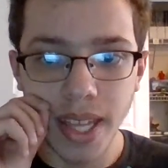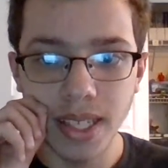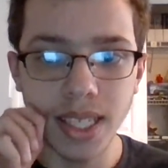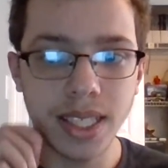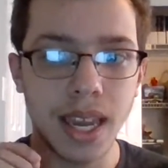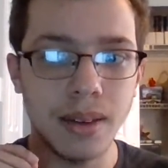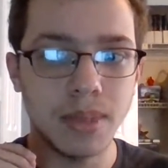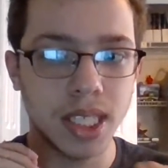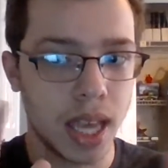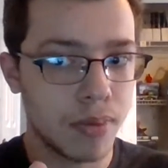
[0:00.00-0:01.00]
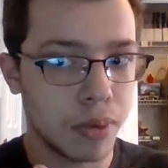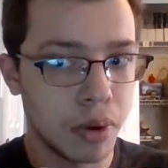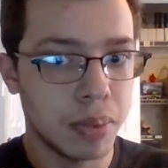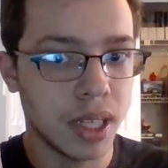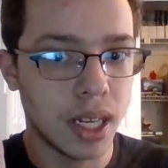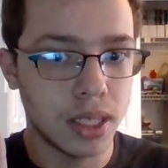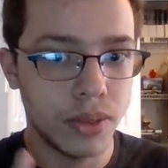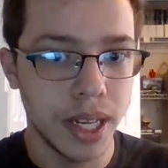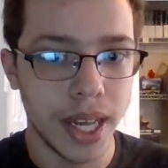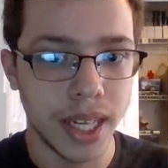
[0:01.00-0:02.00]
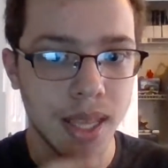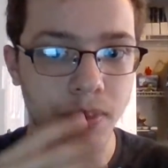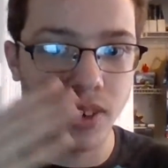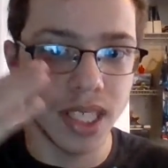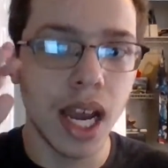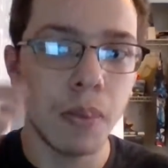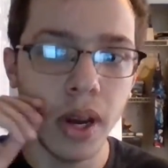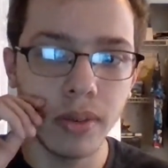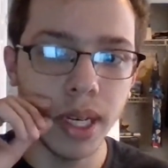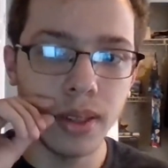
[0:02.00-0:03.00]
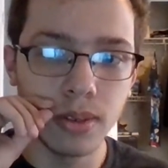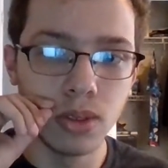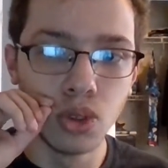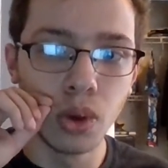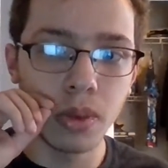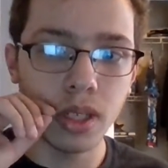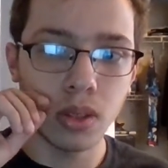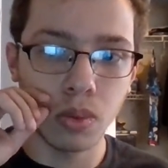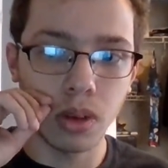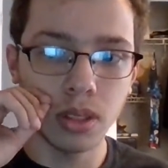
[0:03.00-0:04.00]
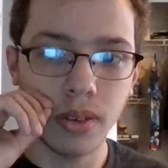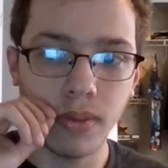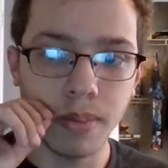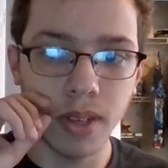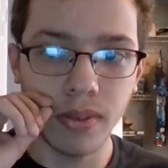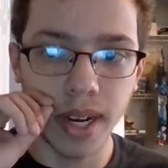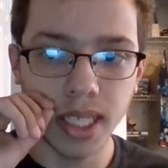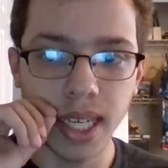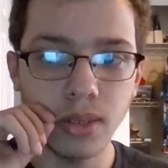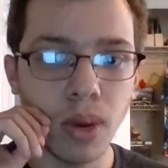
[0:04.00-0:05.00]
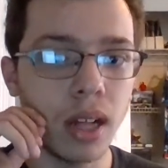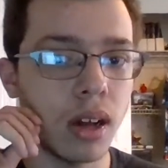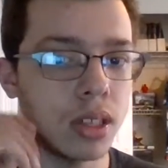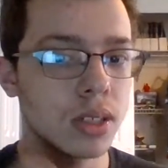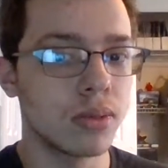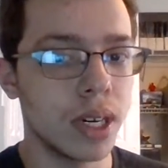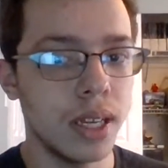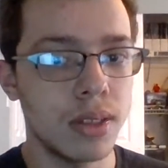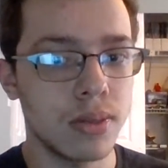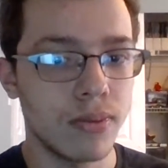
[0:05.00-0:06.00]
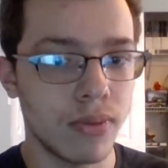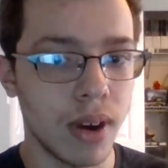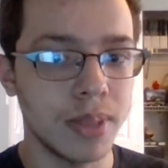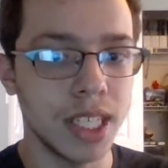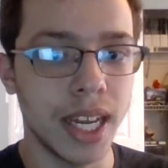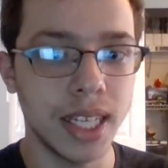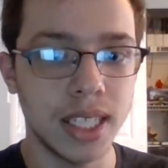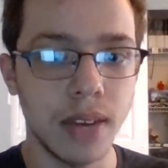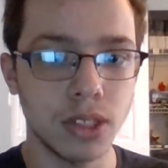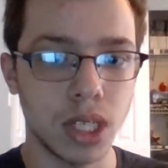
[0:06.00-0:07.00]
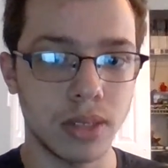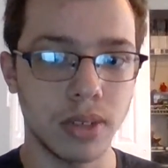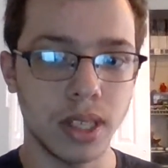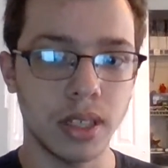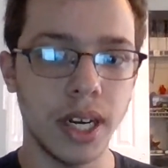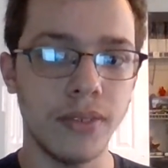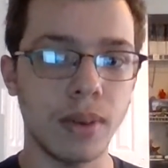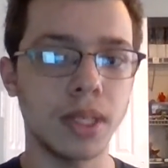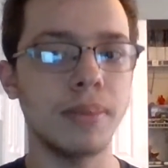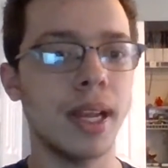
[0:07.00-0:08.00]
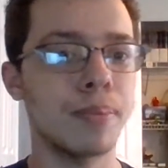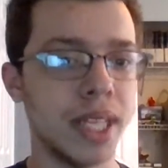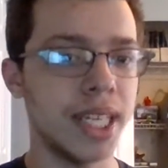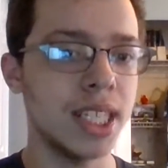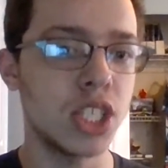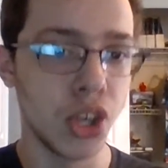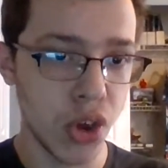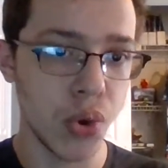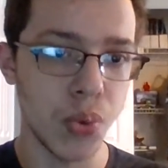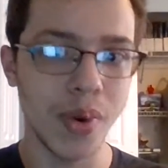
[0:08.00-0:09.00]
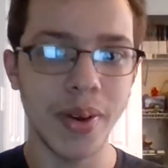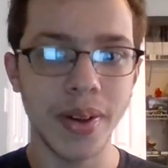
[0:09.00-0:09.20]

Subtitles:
This game doesn't have a real plot to it, except for Sackboy running through numerous worlds from the franchise while also running from the Negativitron, returning from Little Big Planet 2.